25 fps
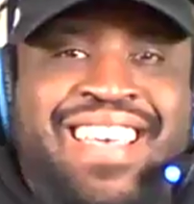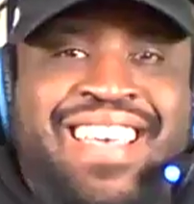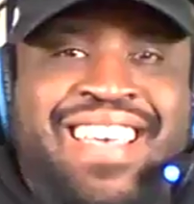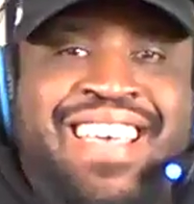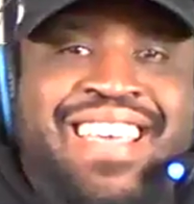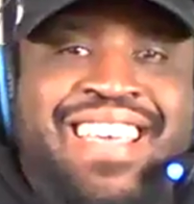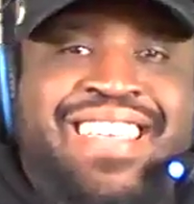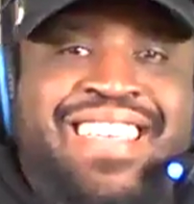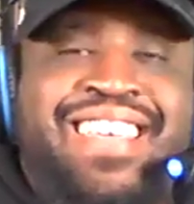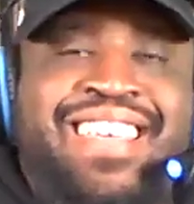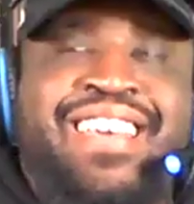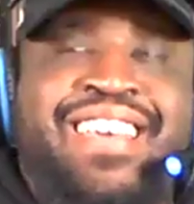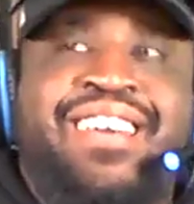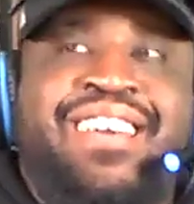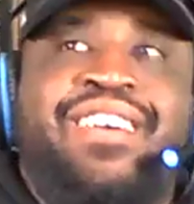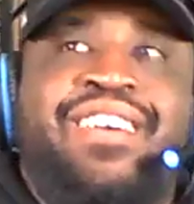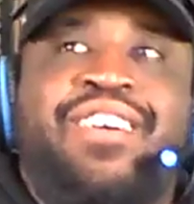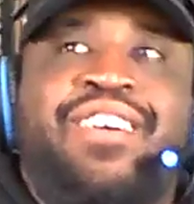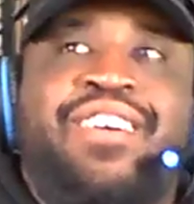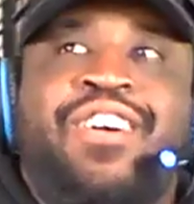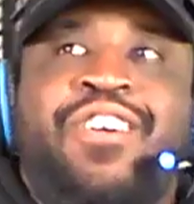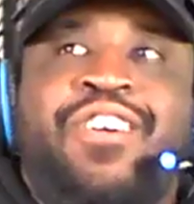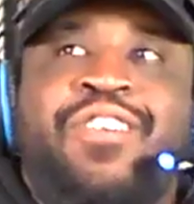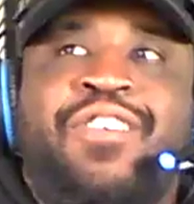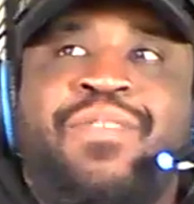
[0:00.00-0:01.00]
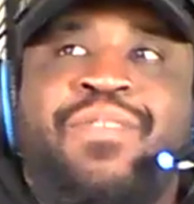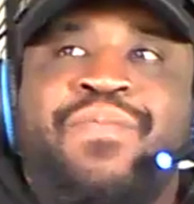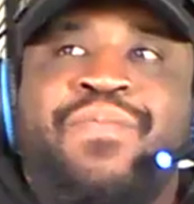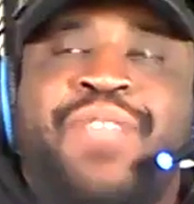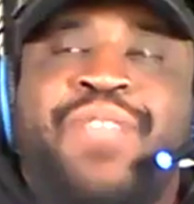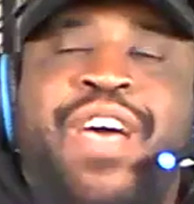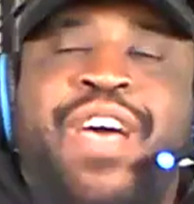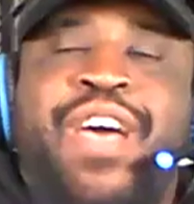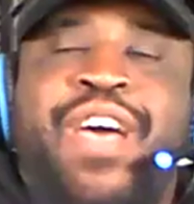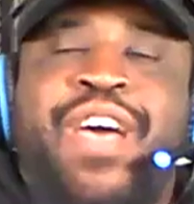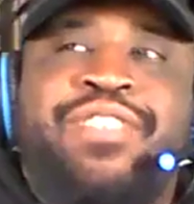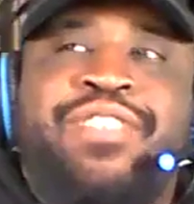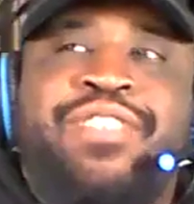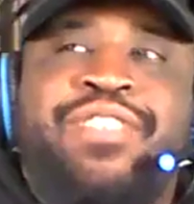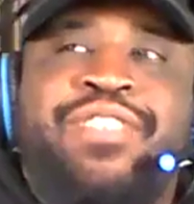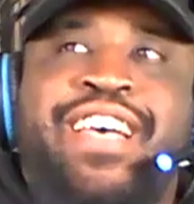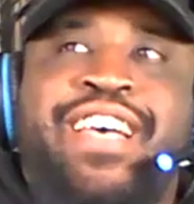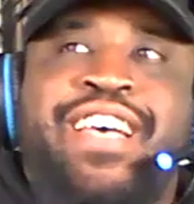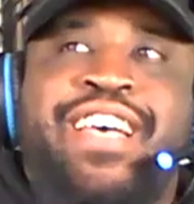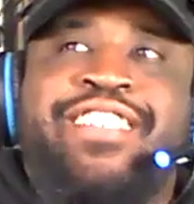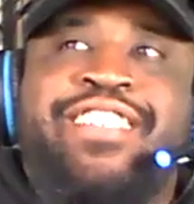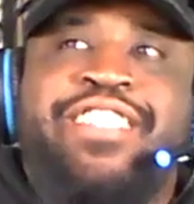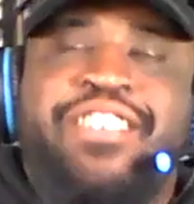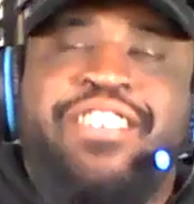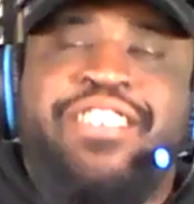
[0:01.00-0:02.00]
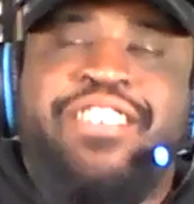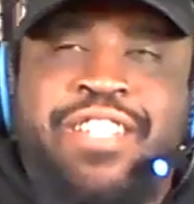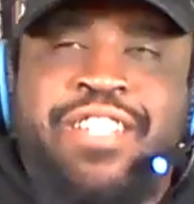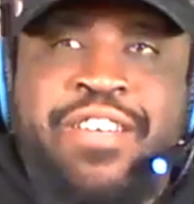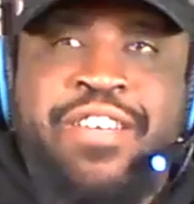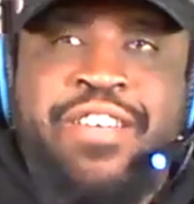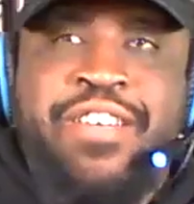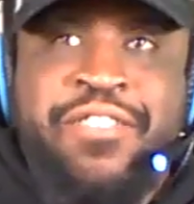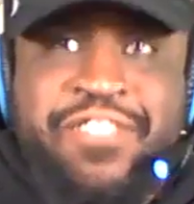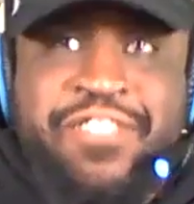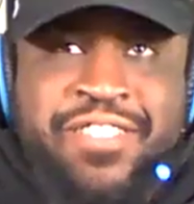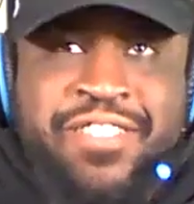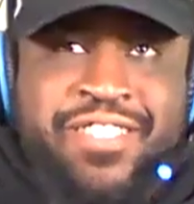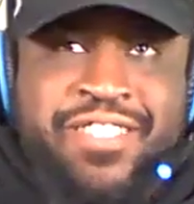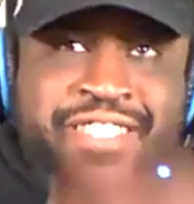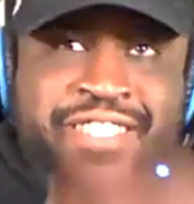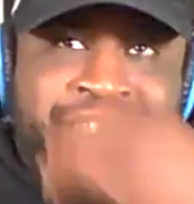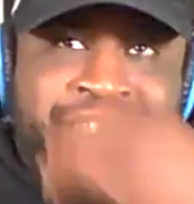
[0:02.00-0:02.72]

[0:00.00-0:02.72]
Yeah, that was actually a hilarious